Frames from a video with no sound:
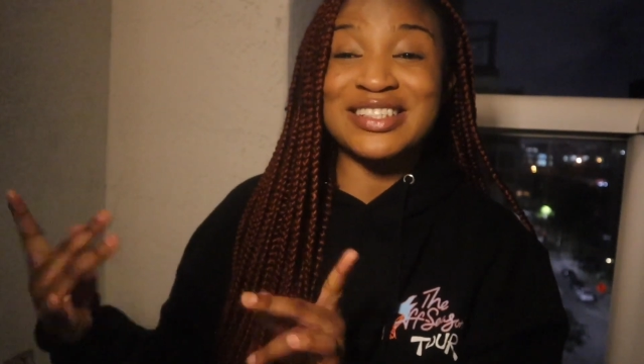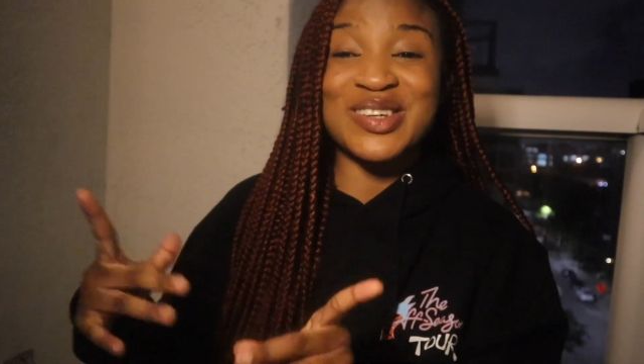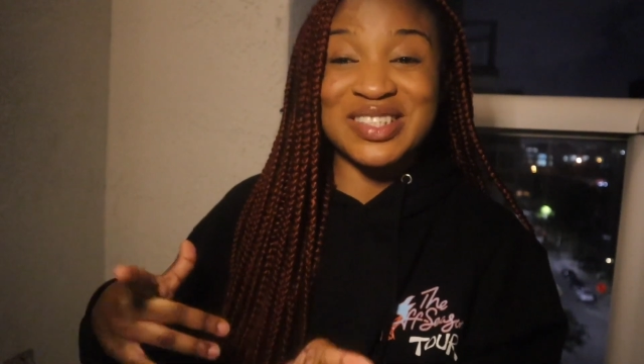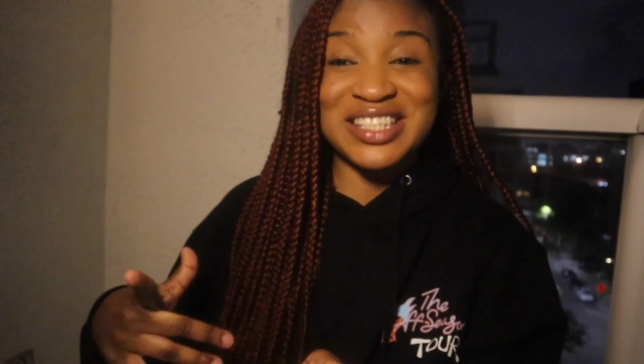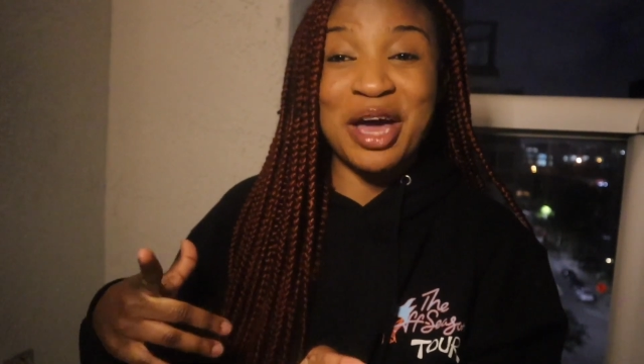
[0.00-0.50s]

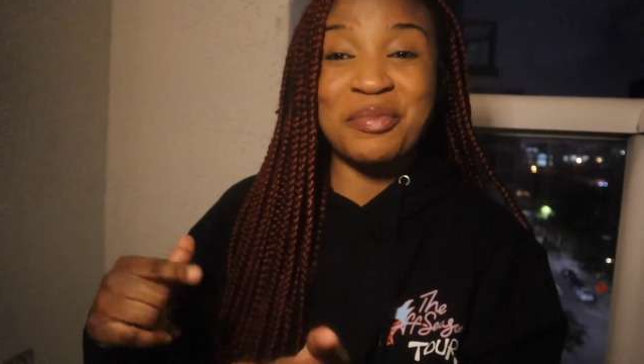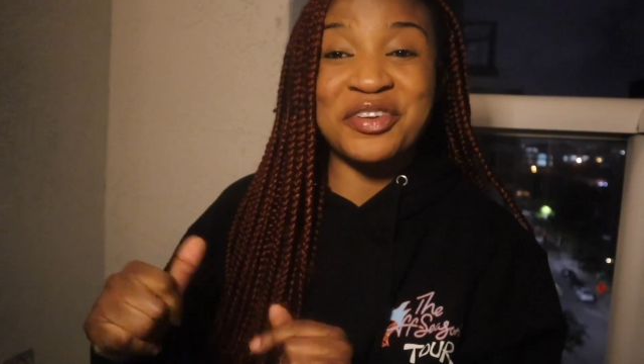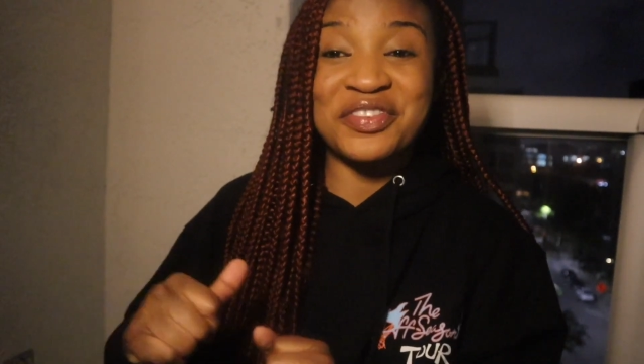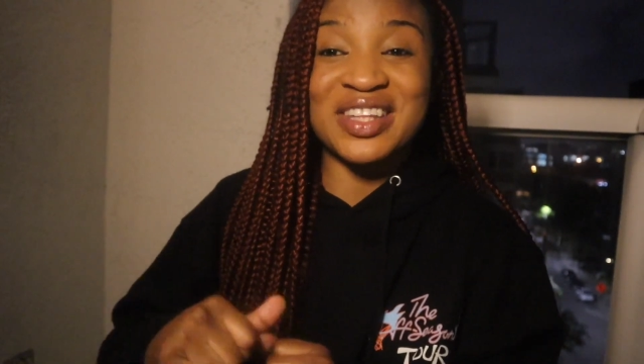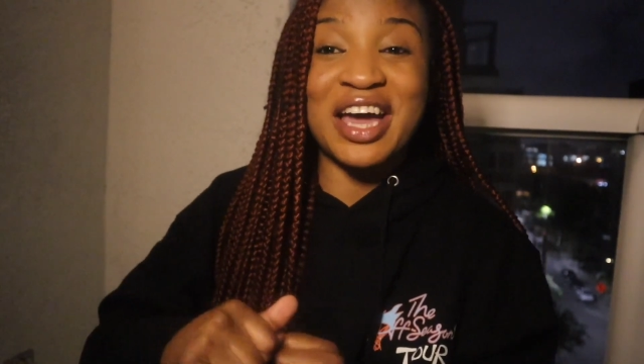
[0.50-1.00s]
so tap
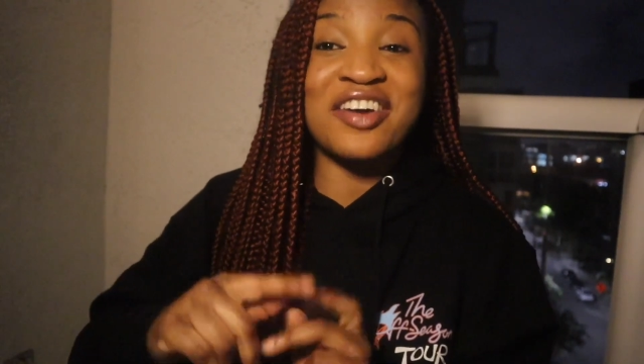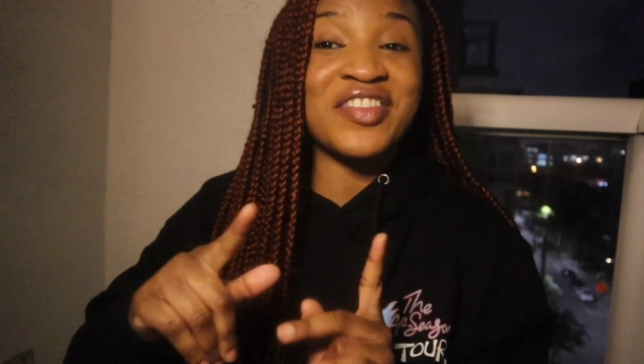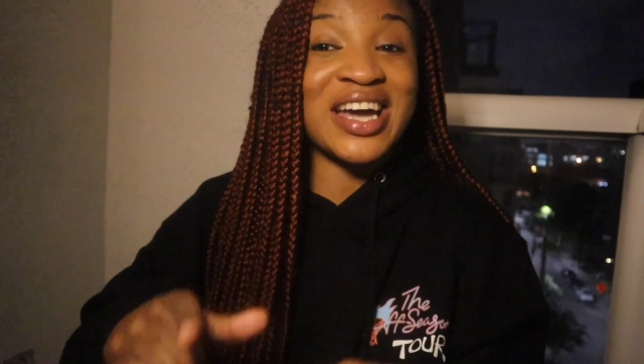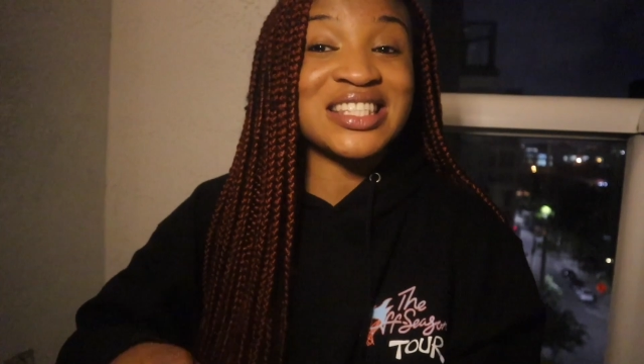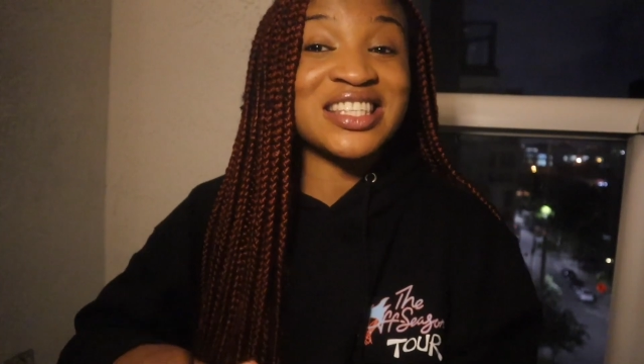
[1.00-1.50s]
in for that
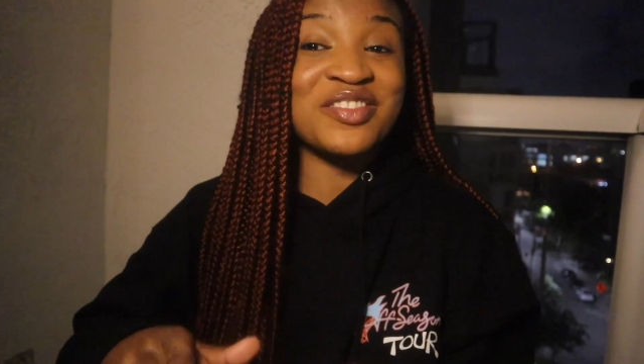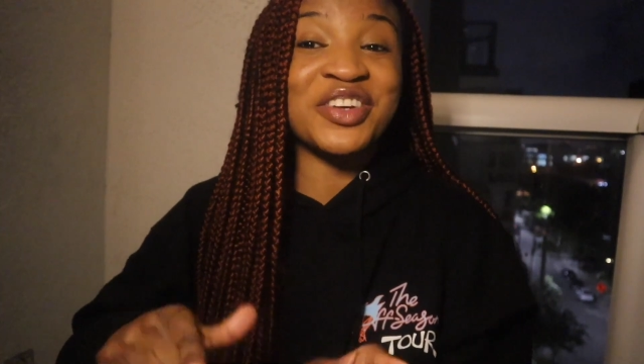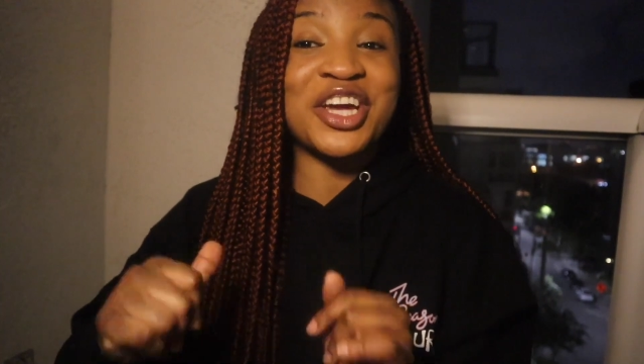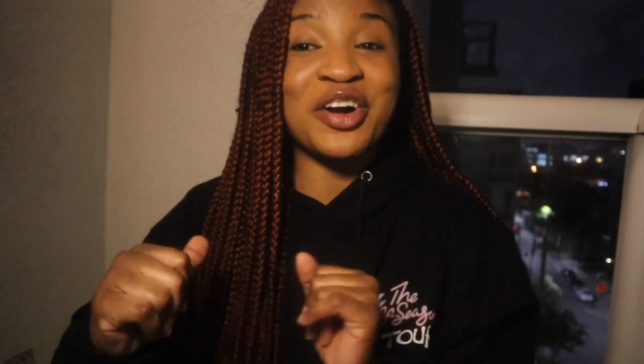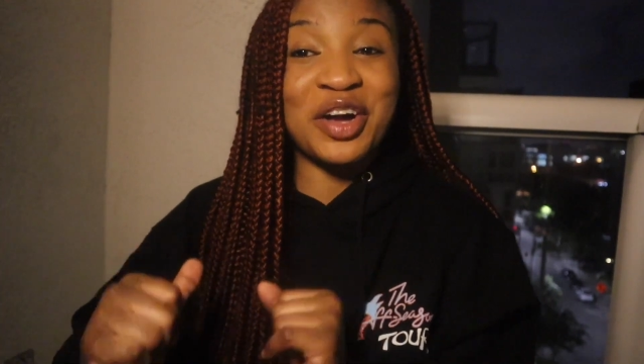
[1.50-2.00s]
vaccine
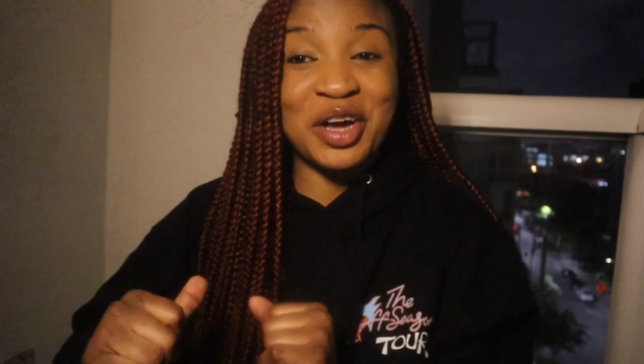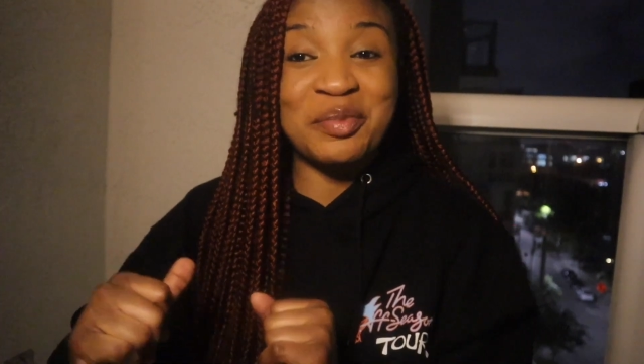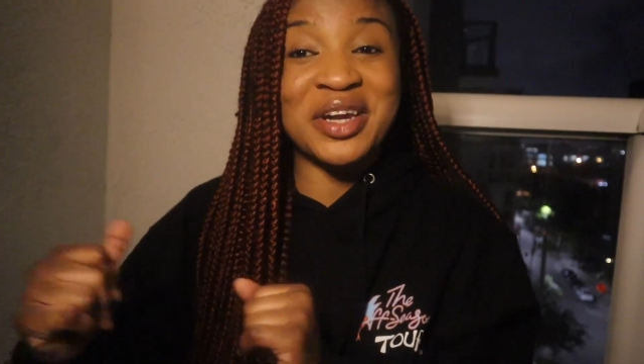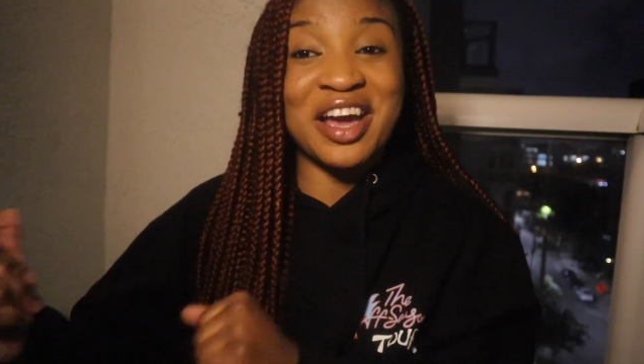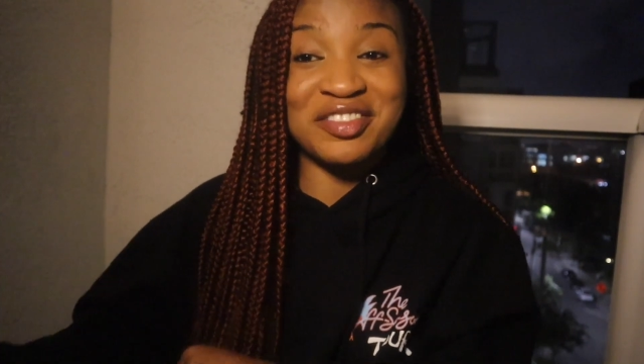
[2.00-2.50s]
video
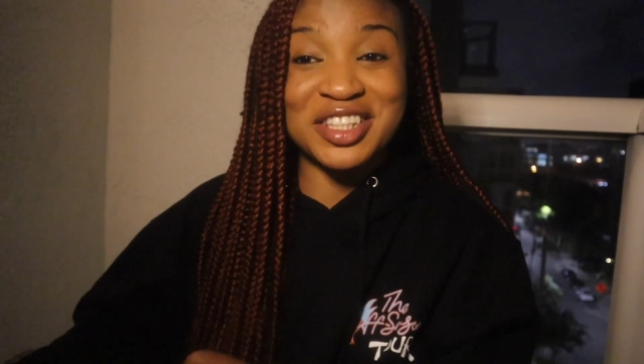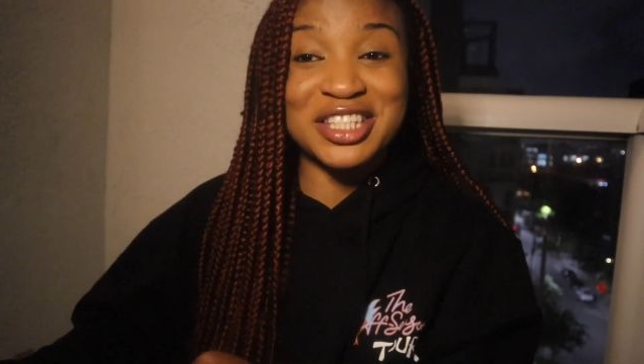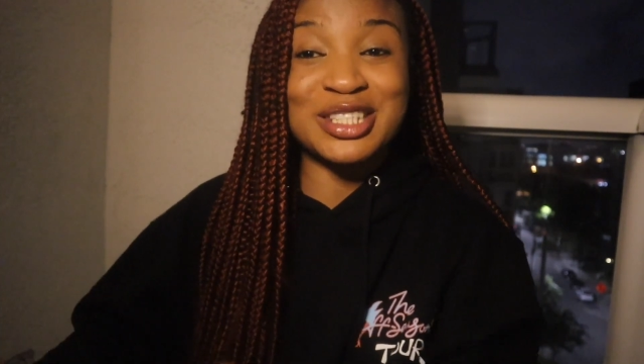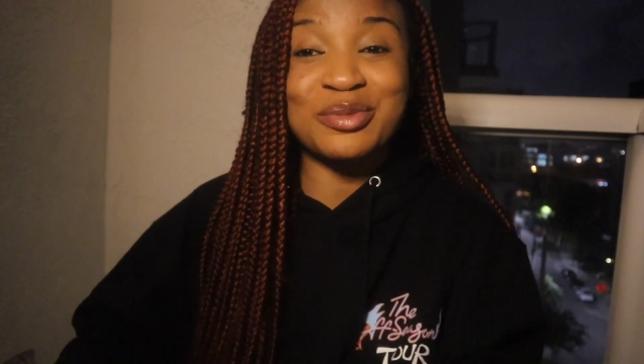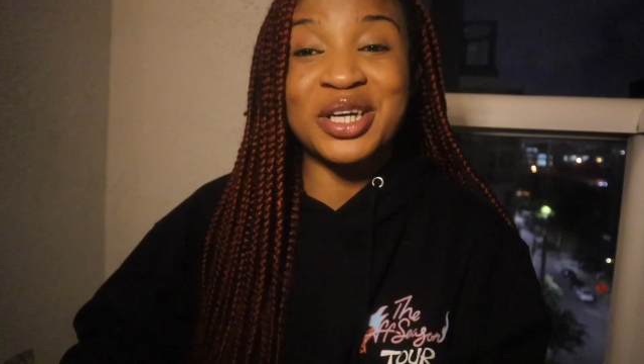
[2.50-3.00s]
coming after
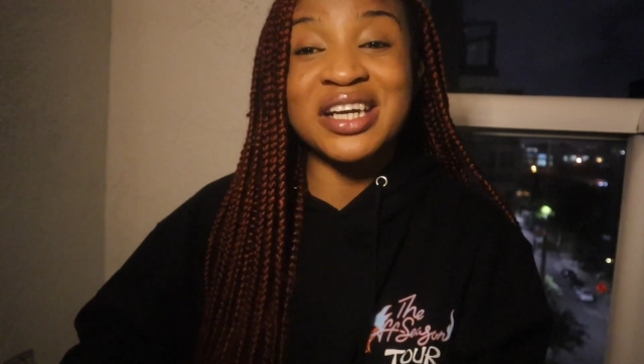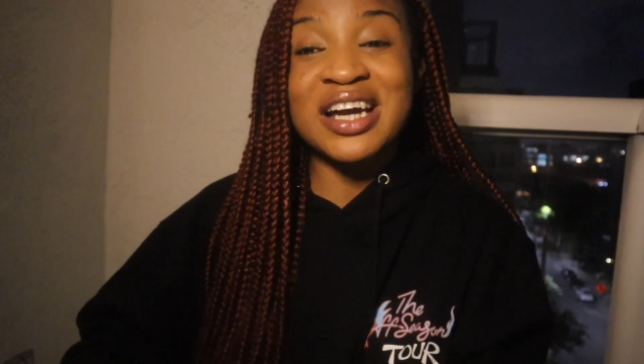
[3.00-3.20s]
this one.